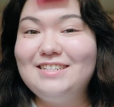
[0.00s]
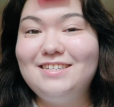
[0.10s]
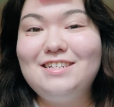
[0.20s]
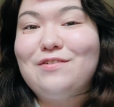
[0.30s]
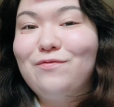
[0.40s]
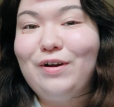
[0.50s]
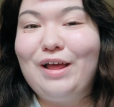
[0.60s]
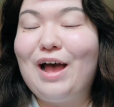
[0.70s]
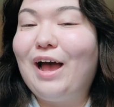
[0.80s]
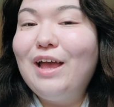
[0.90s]
It's
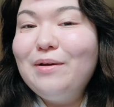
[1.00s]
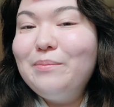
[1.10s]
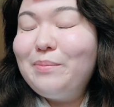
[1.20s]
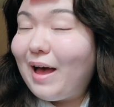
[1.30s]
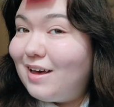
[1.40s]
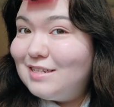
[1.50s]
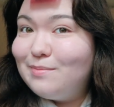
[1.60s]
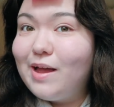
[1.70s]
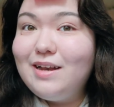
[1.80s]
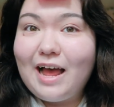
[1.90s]
different. I am back
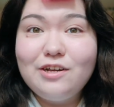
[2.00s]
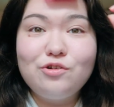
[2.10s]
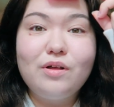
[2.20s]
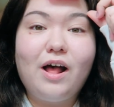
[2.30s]
to my natural